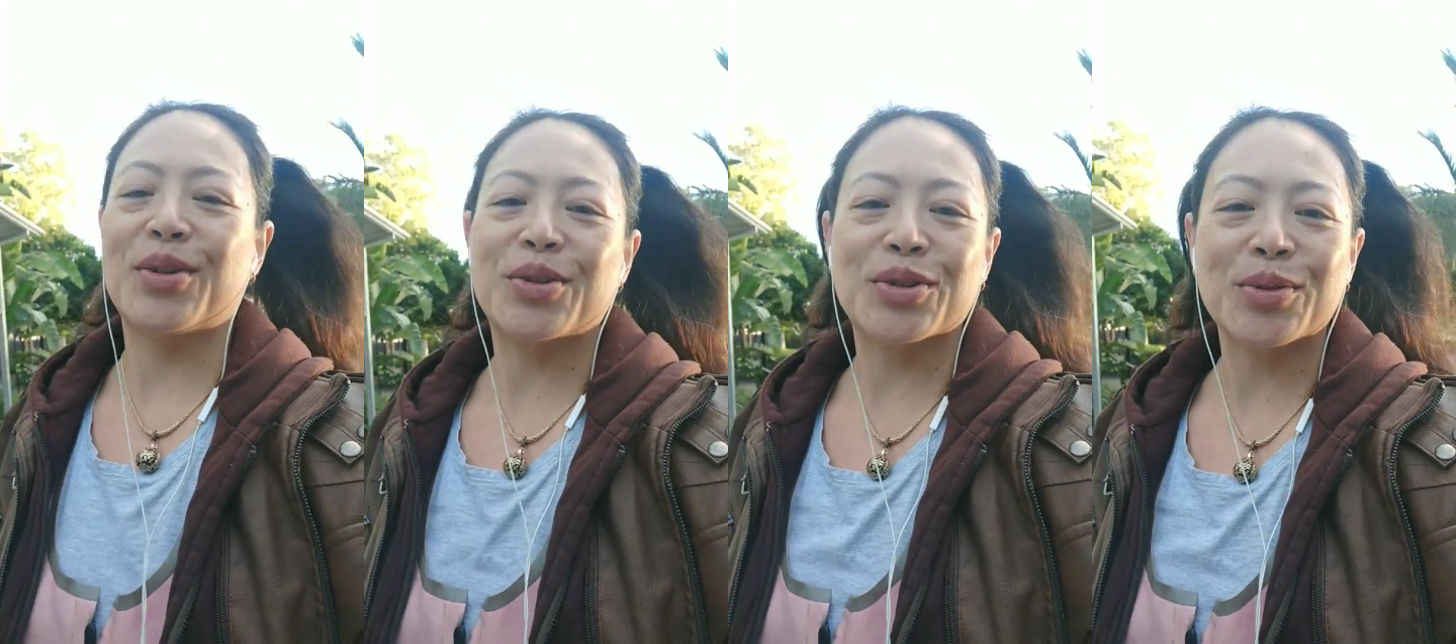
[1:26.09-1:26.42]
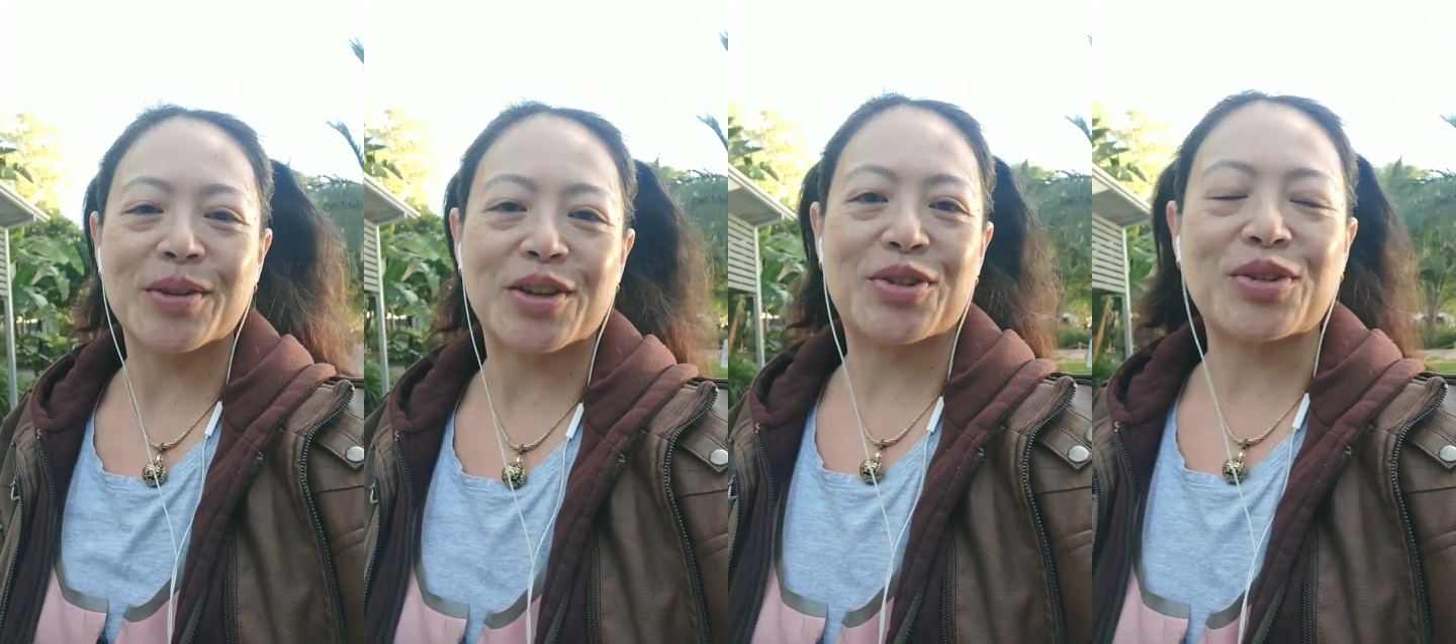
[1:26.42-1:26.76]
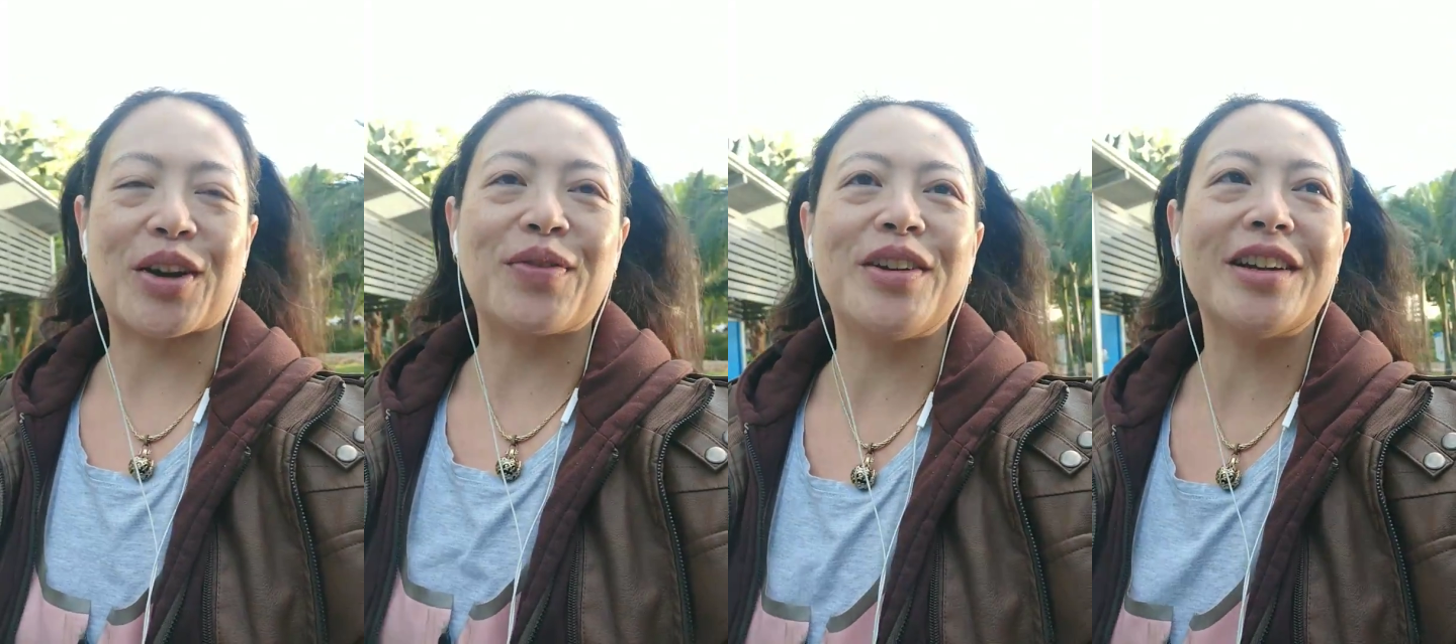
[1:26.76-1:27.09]
awesome, less
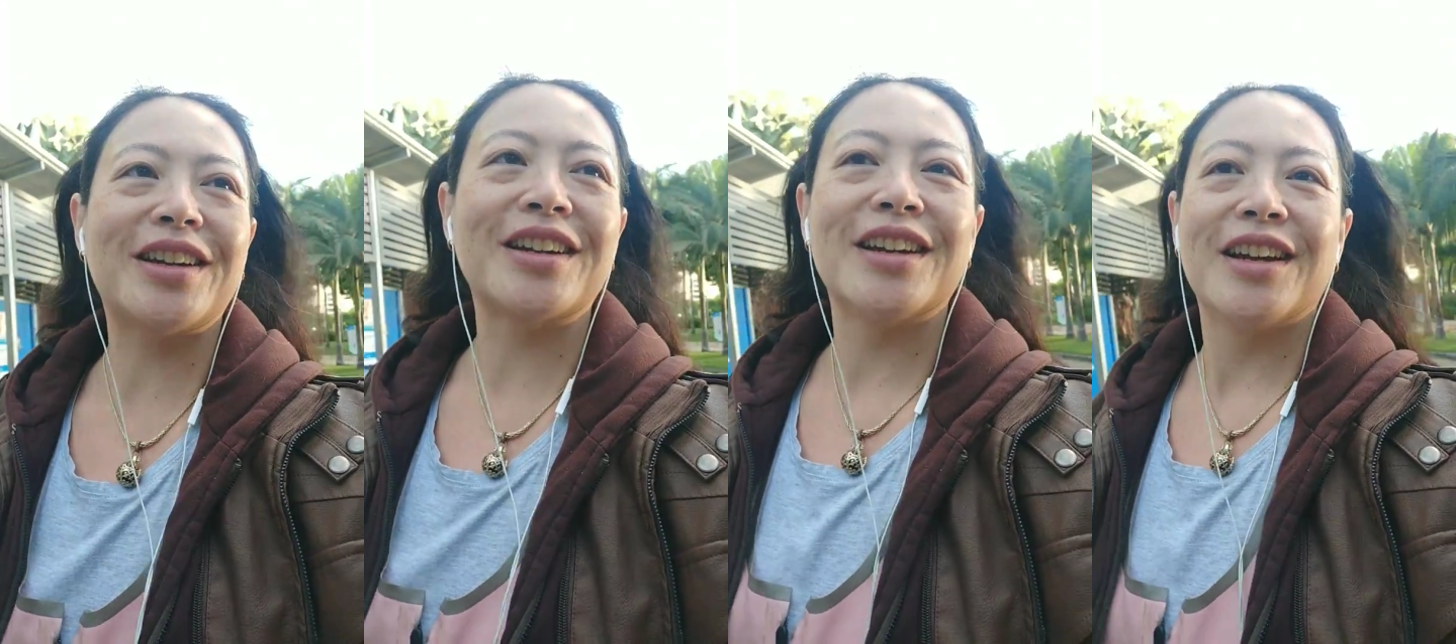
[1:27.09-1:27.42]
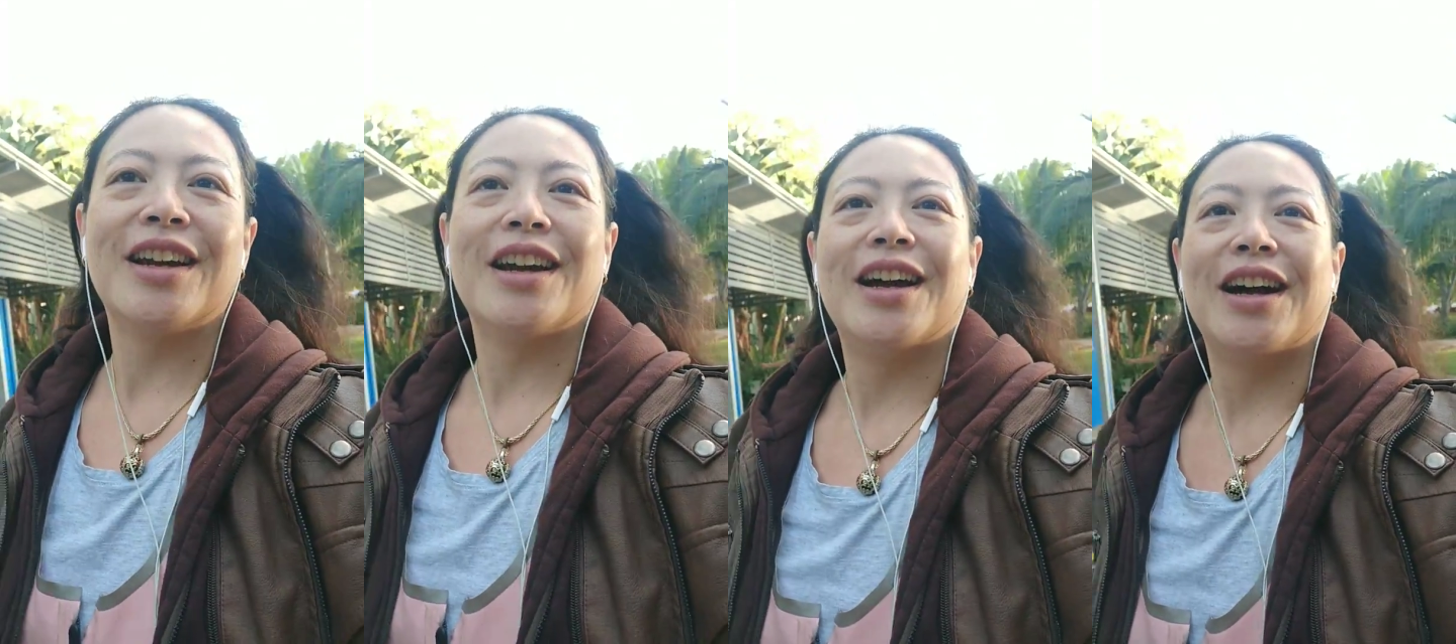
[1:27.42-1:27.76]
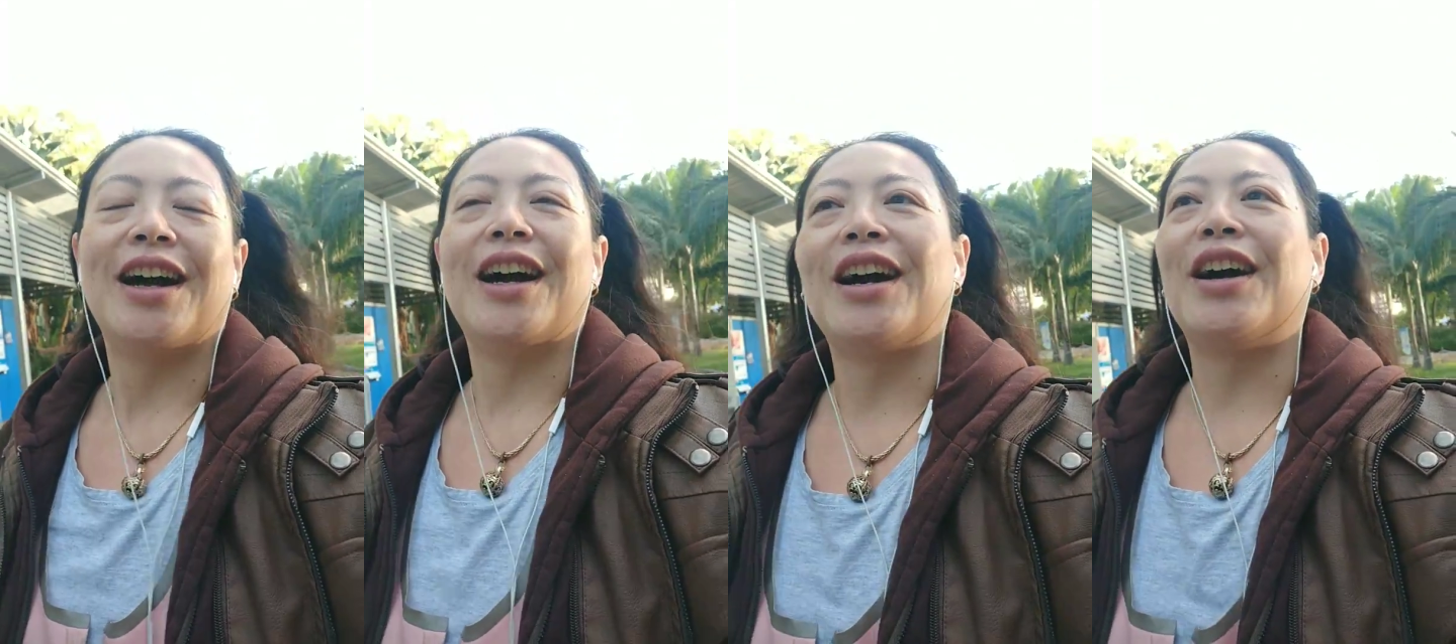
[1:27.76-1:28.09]
traffic.
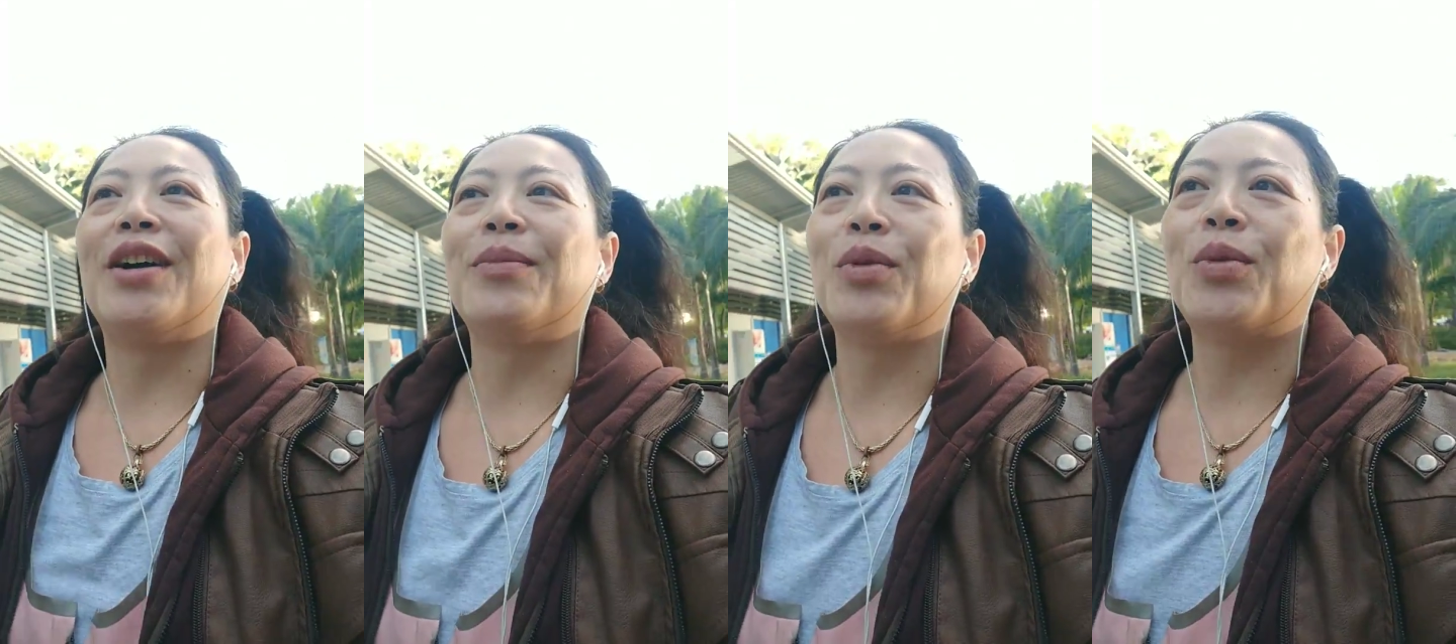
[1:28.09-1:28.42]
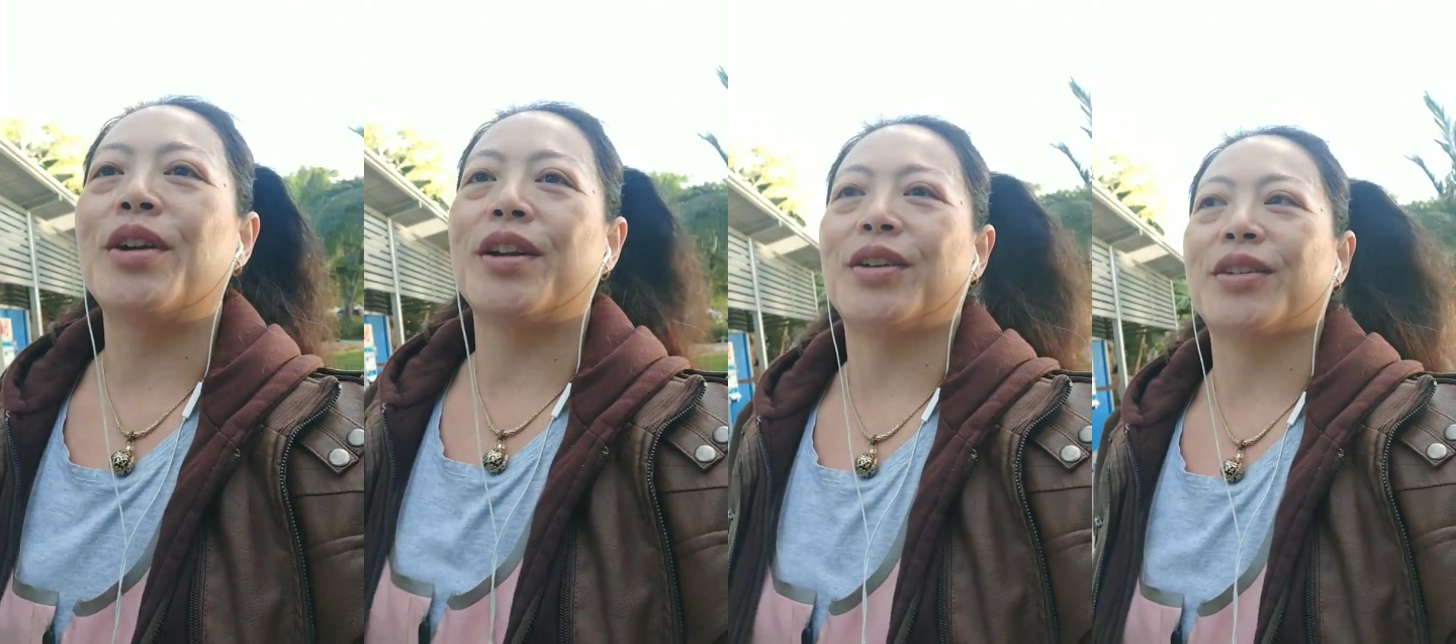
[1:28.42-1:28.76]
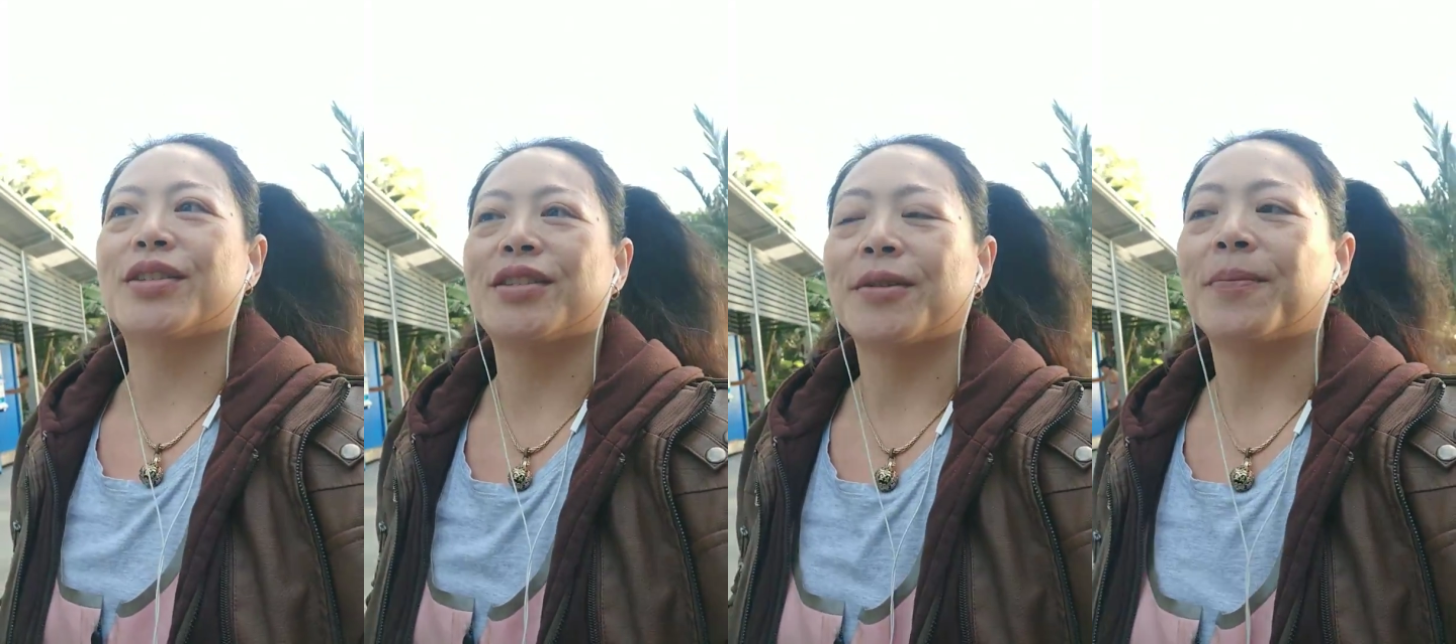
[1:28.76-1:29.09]
Um, what
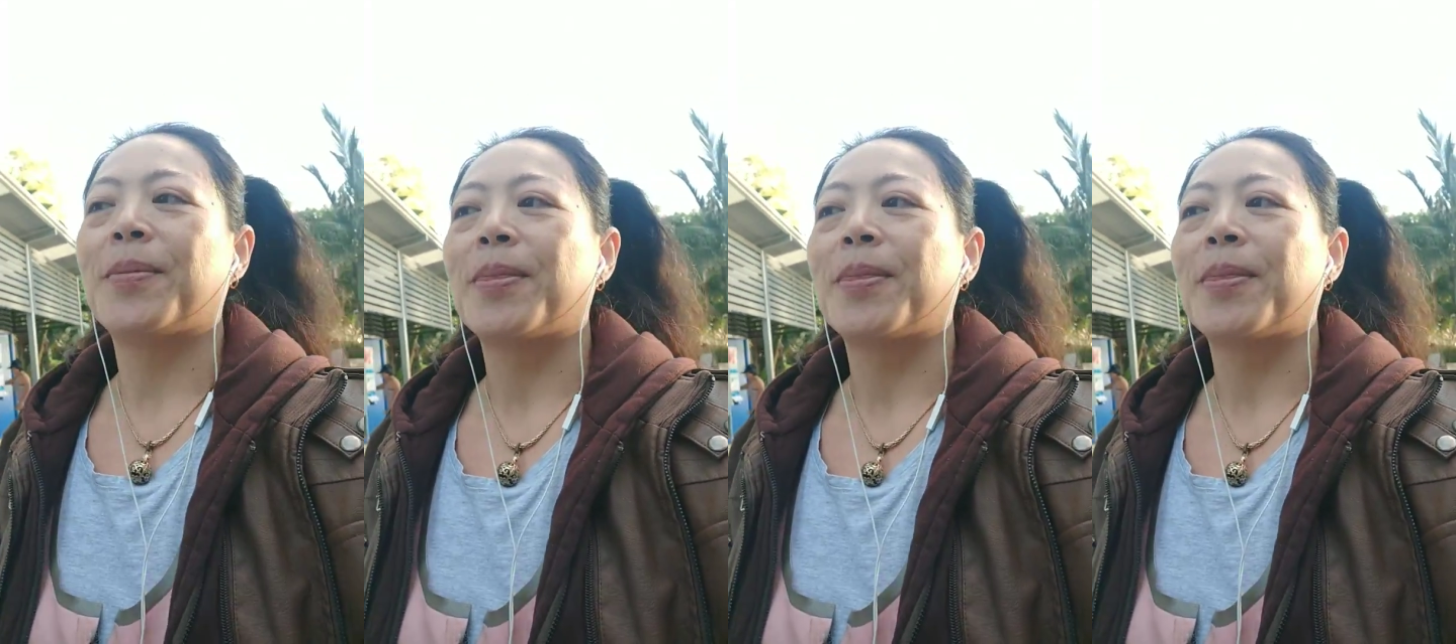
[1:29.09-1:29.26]
else?